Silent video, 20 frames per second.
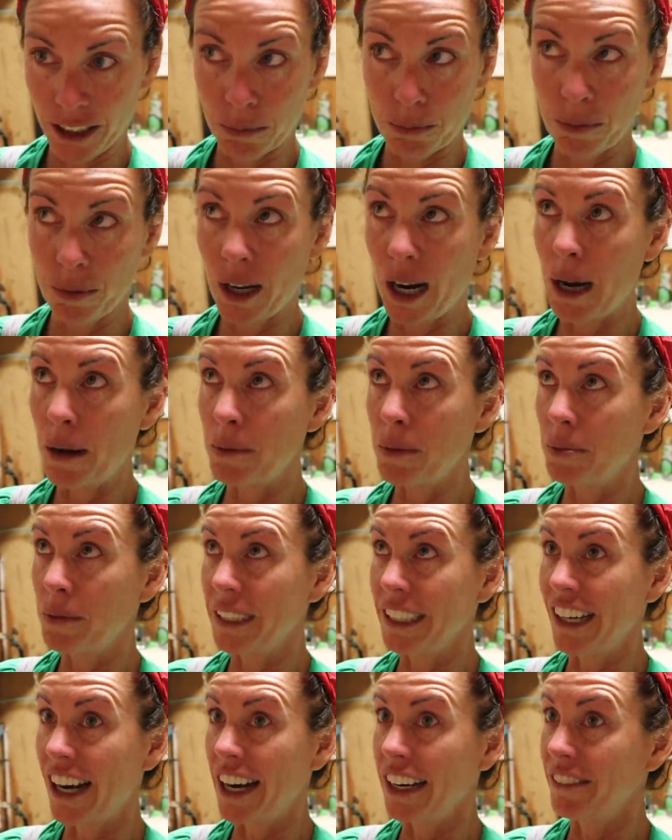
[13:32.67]
you're
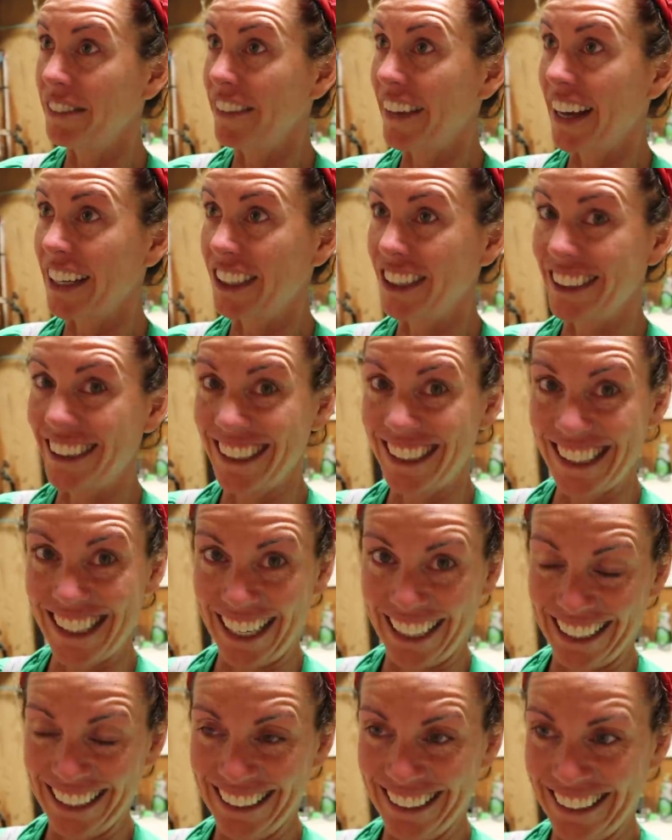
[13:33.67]
probably not even that good the
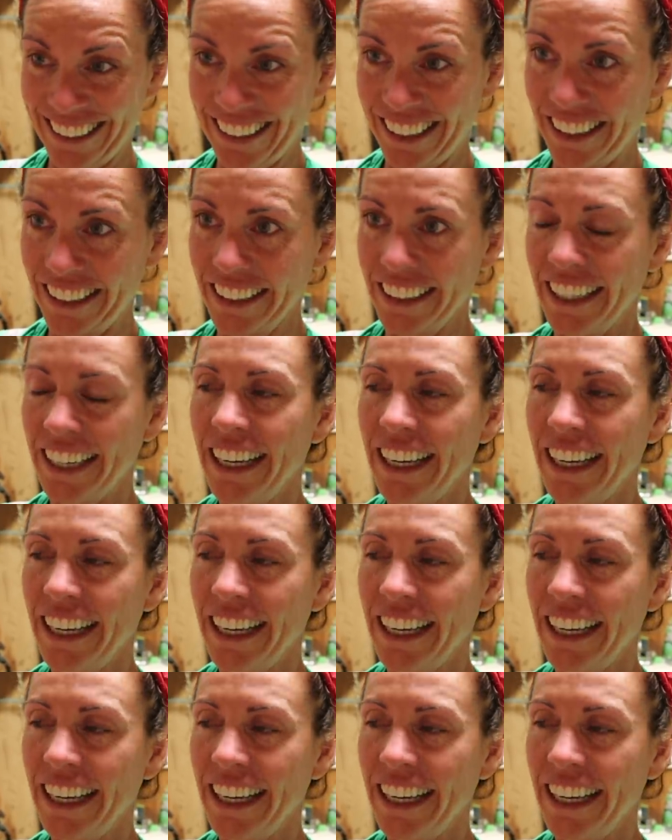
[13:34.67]
second year,